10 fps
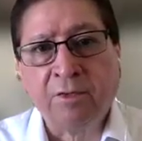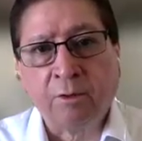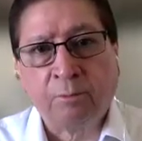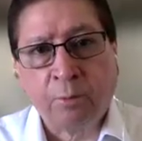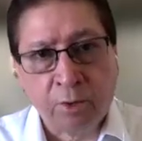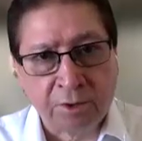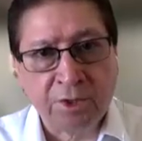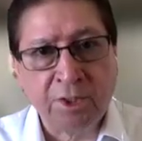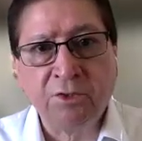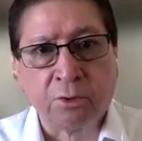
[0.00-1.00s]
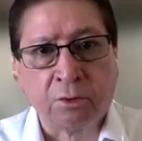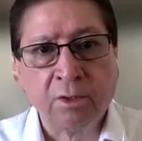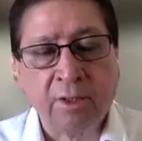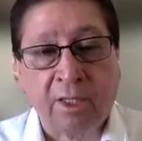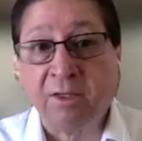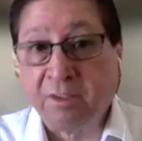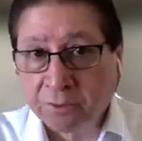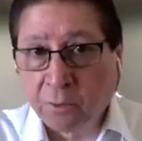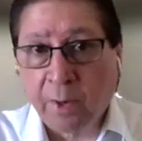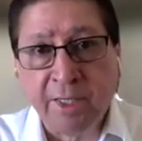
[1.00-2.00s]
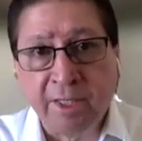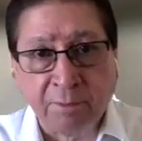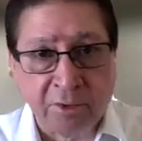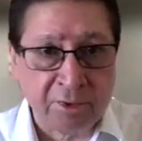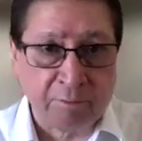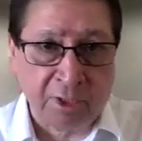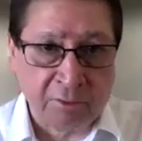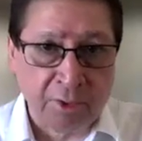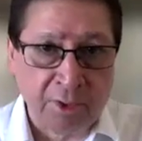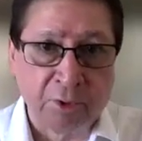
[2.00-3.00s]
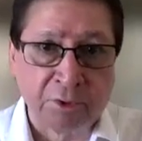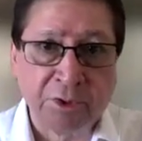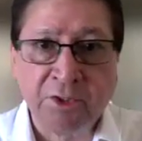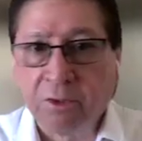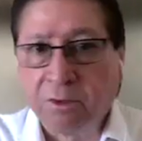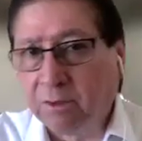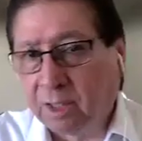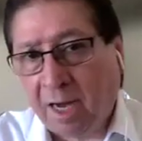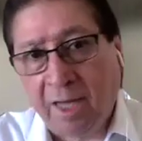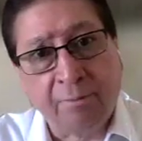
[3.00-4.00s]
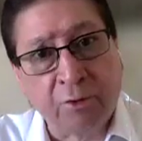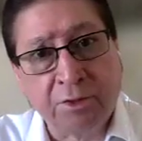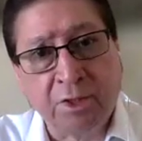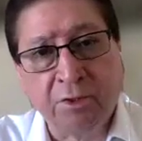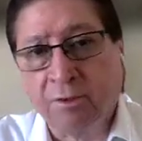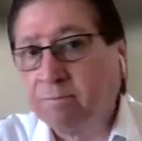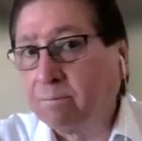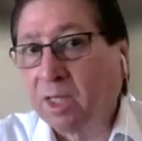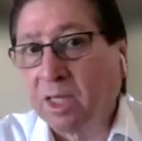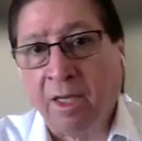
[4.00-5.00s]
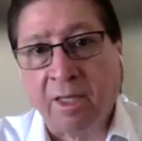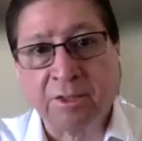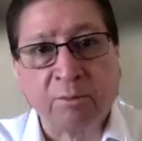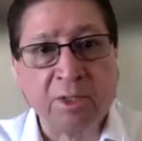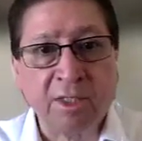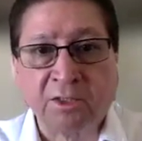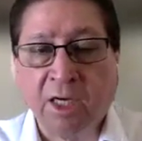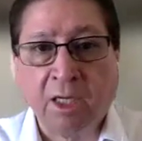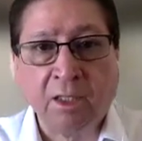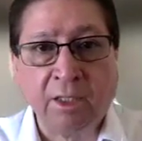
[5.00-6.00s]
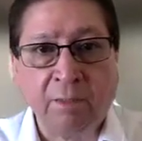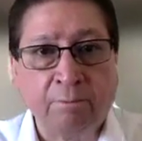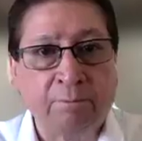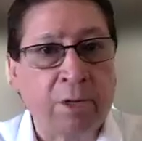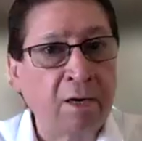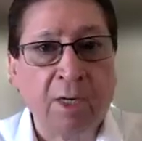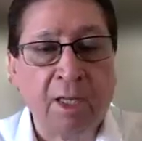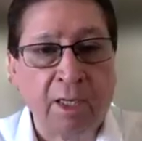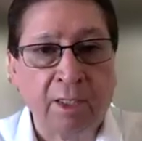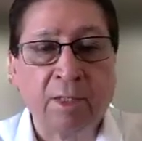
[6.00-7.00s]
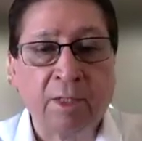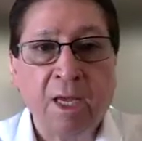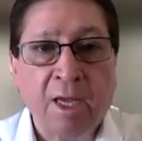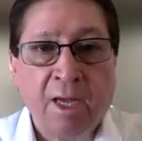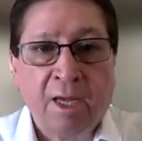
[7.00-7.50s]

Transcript: if they're procedural, and there's gradient between procedural, highly procedural, and someone that's highly bottom line.